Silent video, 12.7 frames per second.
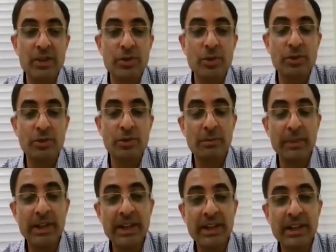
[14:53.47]
So
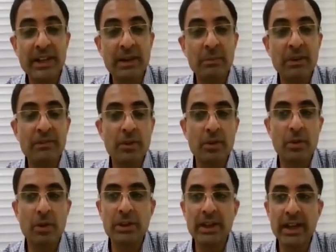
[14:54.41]
many a time, if you are
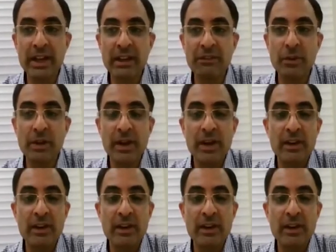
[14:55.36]
not careful,